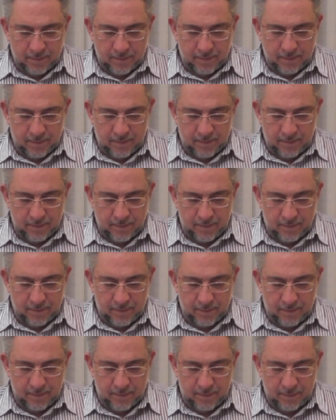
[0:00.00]

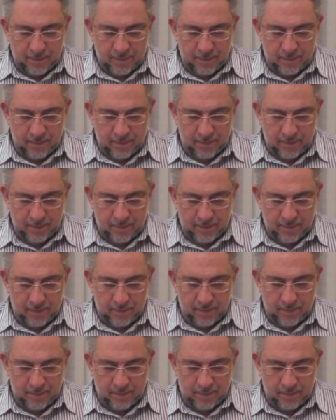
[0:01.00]

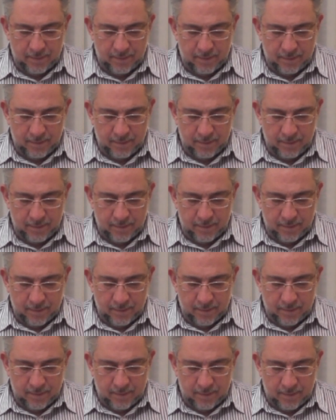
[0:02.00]

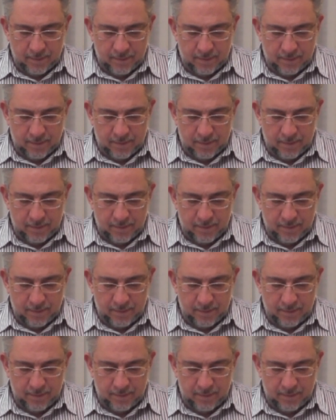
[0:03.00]
Nothing is said.